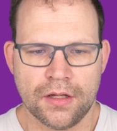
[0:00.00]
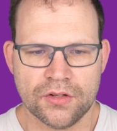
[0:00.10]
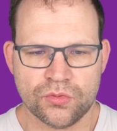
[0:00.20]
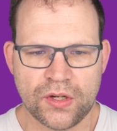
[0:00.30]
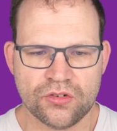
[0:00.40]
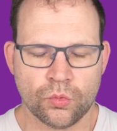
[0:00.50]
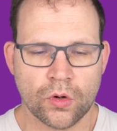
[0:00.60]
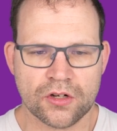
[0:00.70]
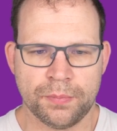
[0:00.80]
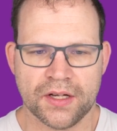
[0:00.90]
a switch
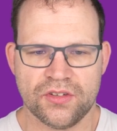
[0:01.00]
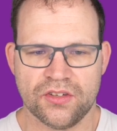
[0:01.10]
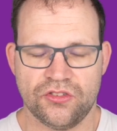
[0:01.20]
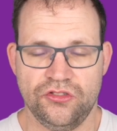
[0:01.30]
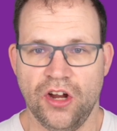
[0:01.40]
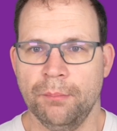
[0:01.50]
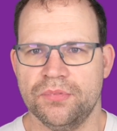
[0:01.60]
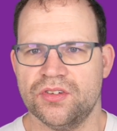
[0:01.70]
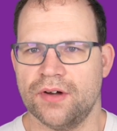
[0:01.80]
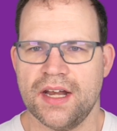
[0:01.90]
works because it's
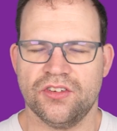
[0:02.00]
jumps, right?